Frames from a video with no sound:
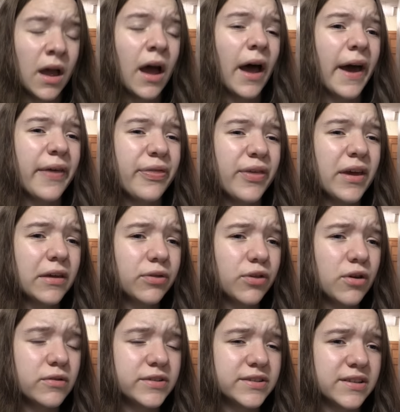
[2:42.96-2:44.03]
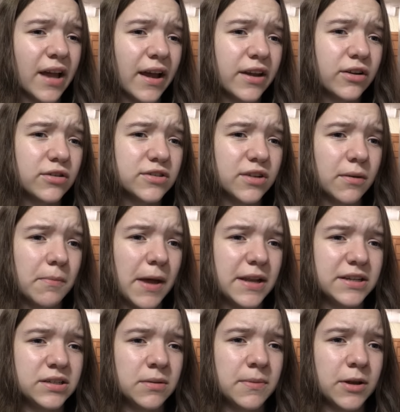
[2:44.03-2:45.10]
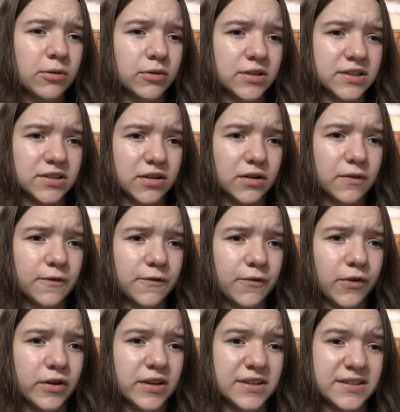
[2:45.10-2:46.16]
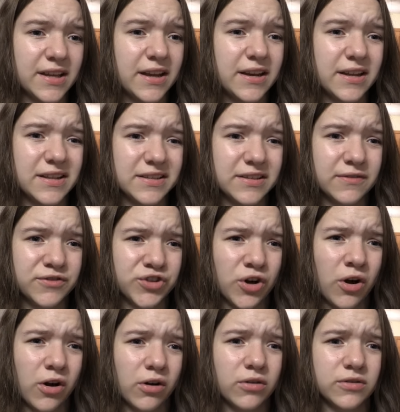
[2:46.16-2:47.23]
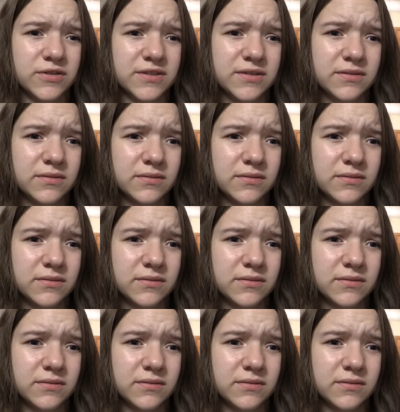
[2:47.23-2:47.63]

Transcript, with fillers: I think those titles are meant to be reserved for descendants of Charles.